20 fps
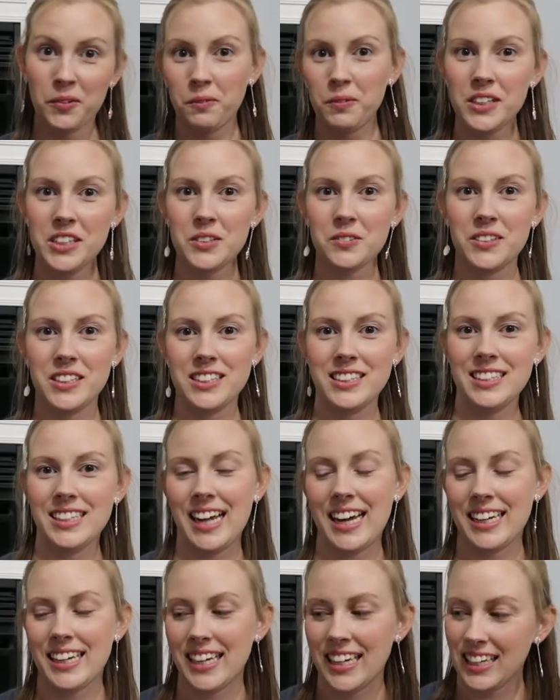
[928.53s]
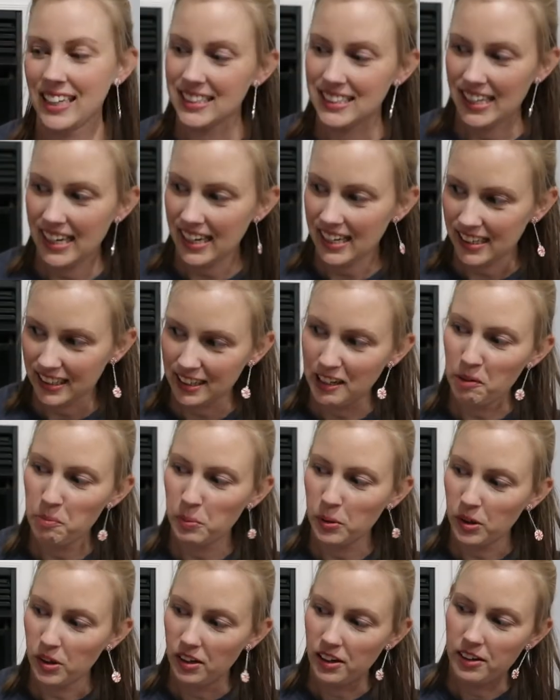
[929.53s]
which one should I get? Because they had a
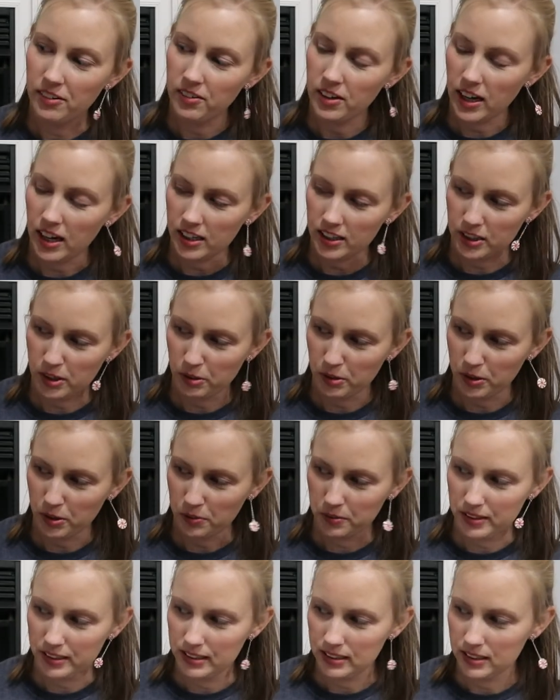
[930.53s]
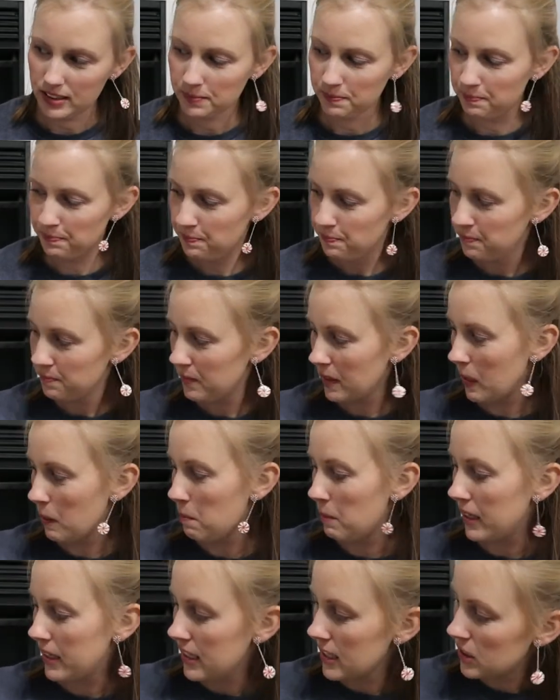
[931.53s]
couple of hot cocoa ones.
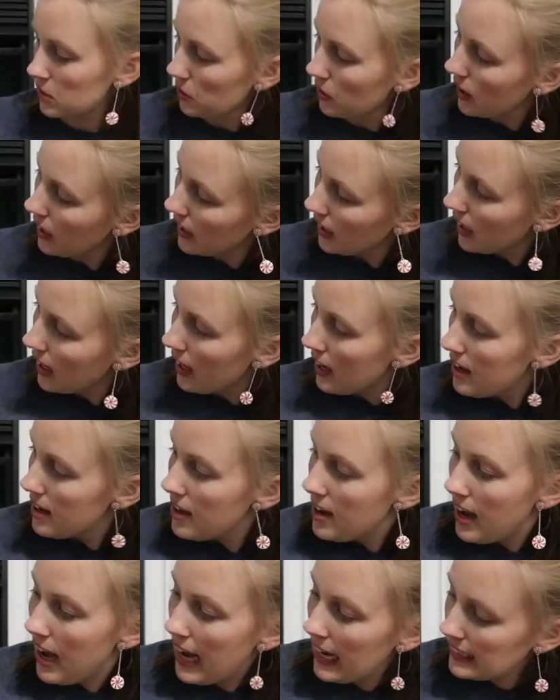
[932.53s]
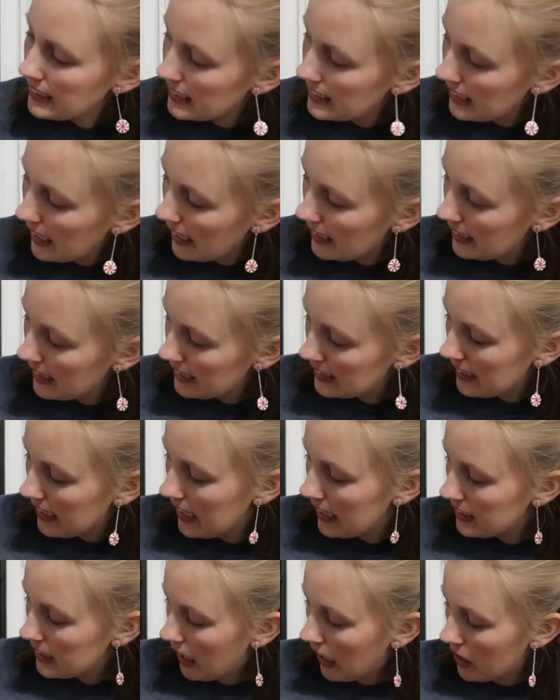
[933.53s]
But this one has a sign that
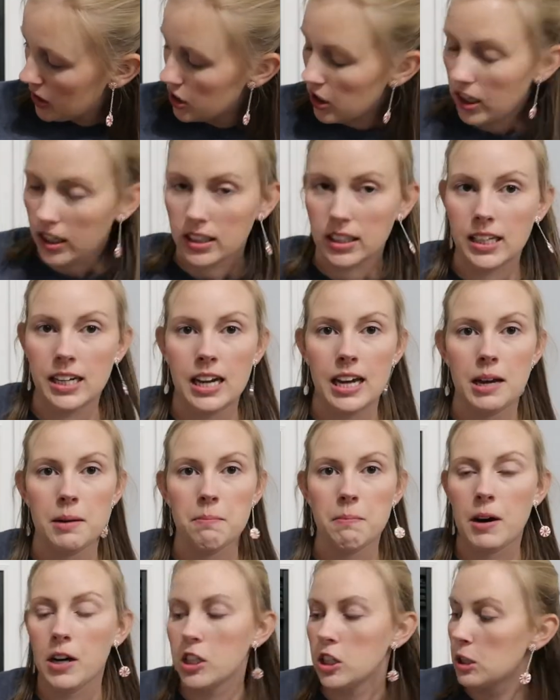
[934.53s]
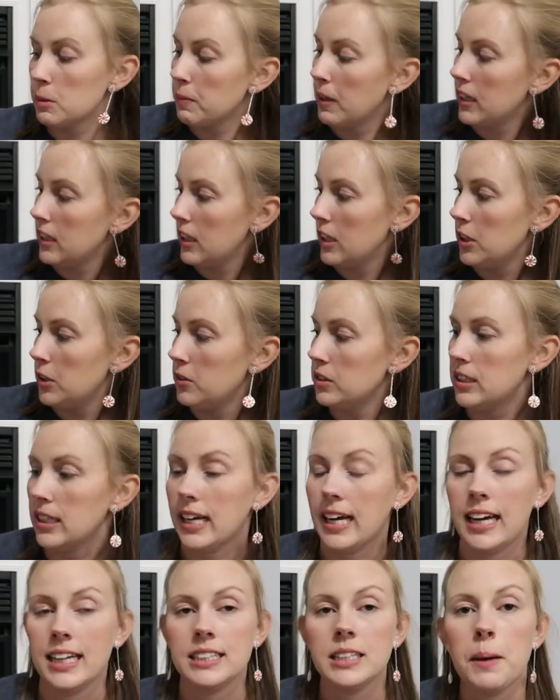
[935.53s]
says hot chocolate and marshmallows. It
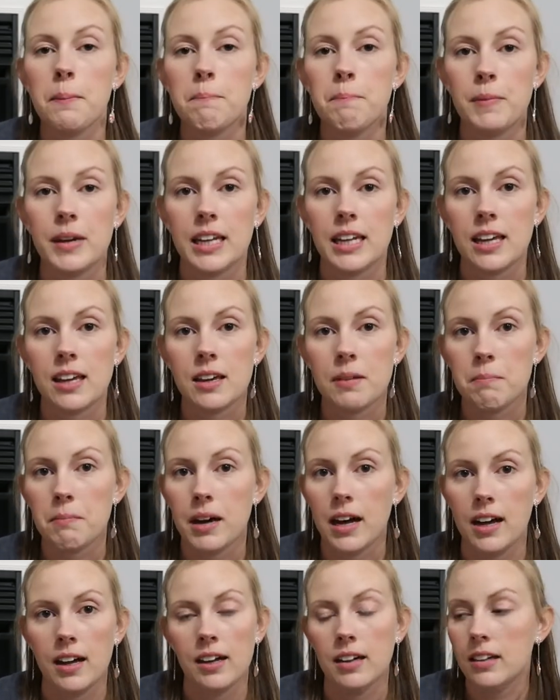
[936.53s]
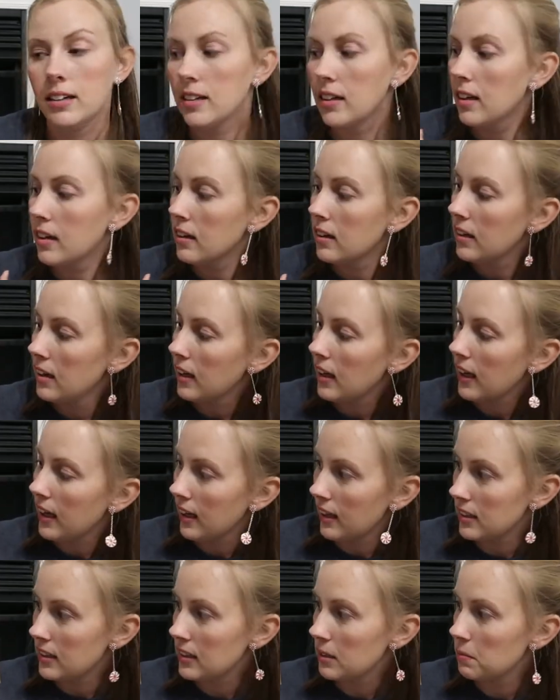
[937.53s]
has a mini mug
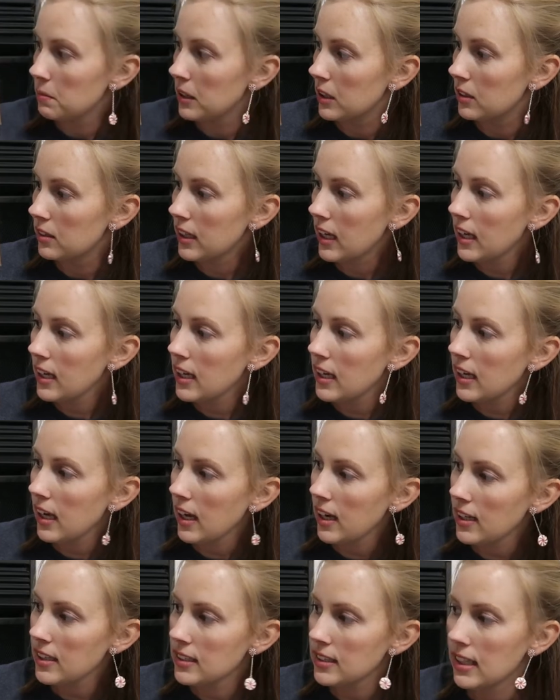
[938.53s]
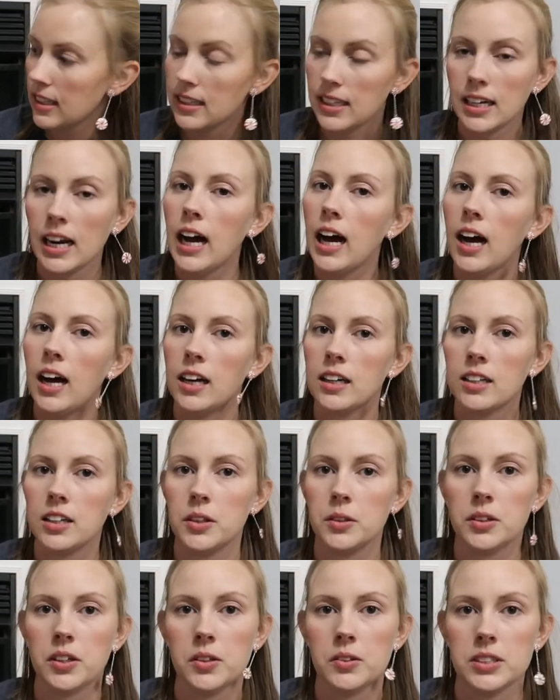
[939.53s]
and some little candy canes and then a hot
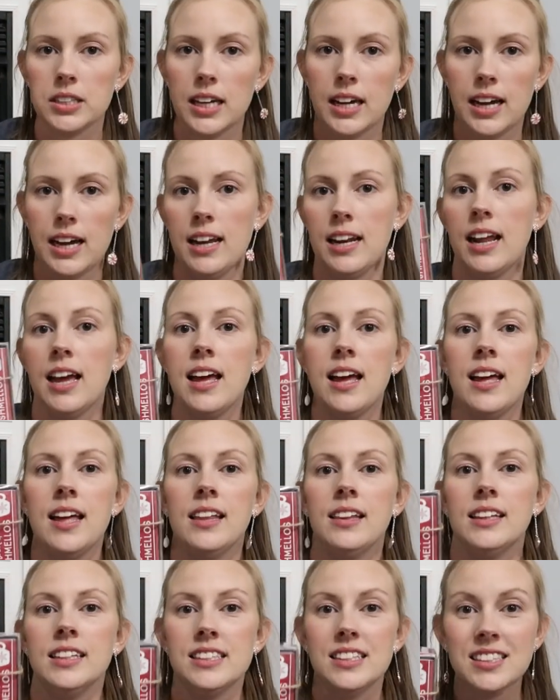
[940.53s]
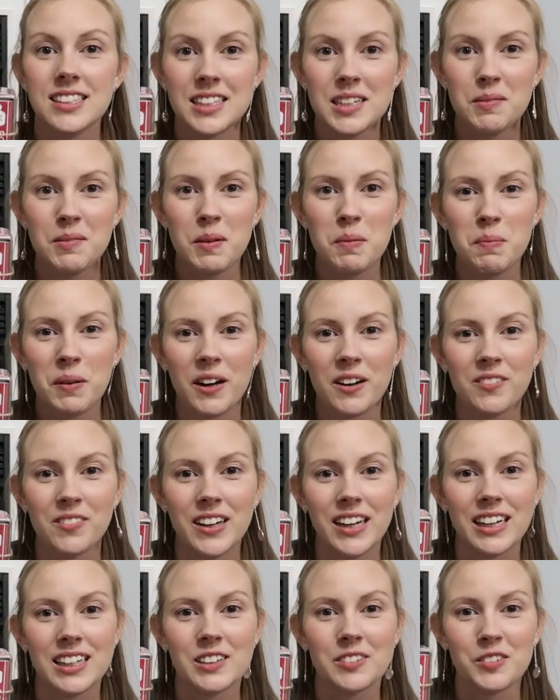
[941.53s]
cocoa sign. This is going to be
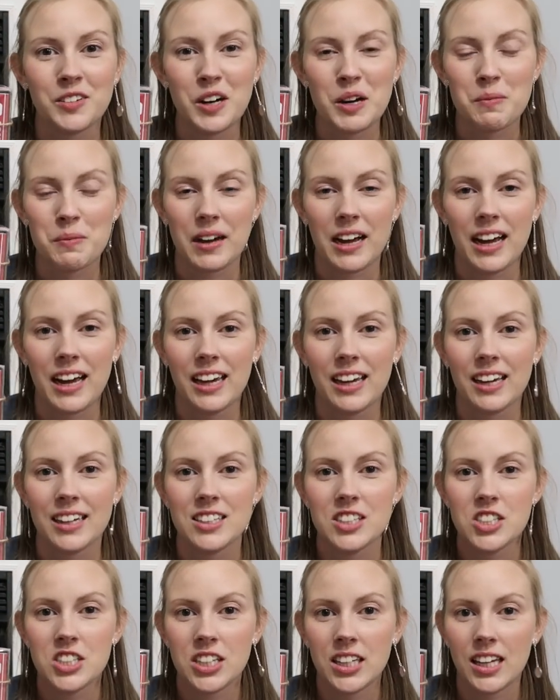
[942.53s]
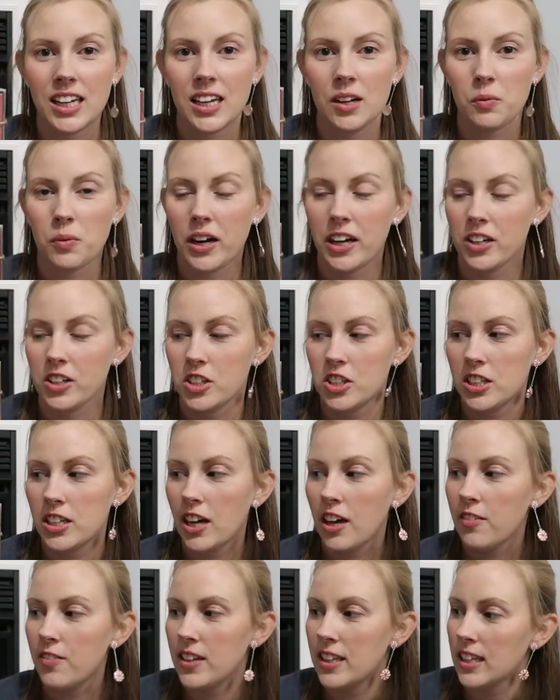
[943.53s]
perfect for my chicken wire
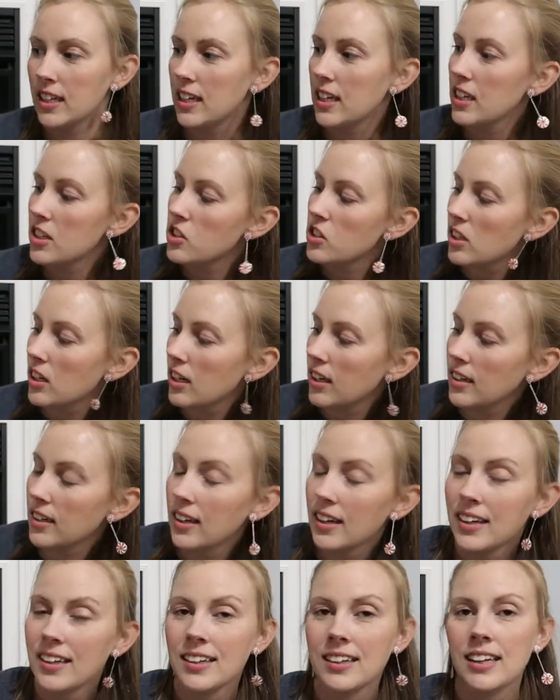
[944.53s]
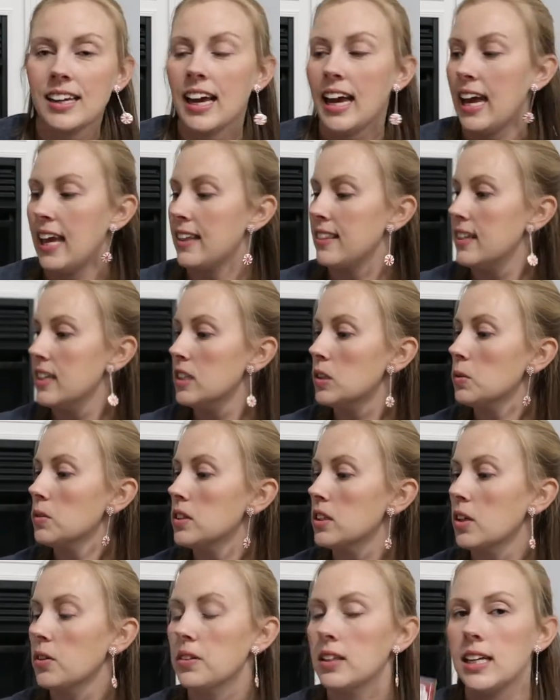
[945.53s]
shelf in the kitchen, and this
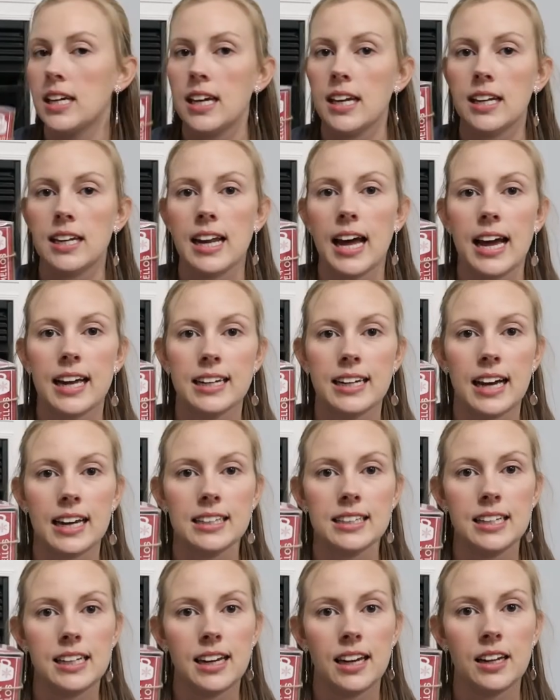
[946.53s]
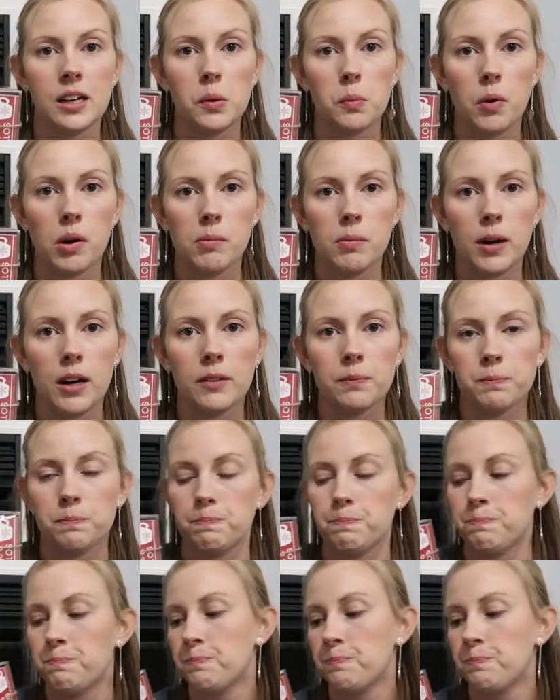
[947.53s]
was only $9.98 at Walmart.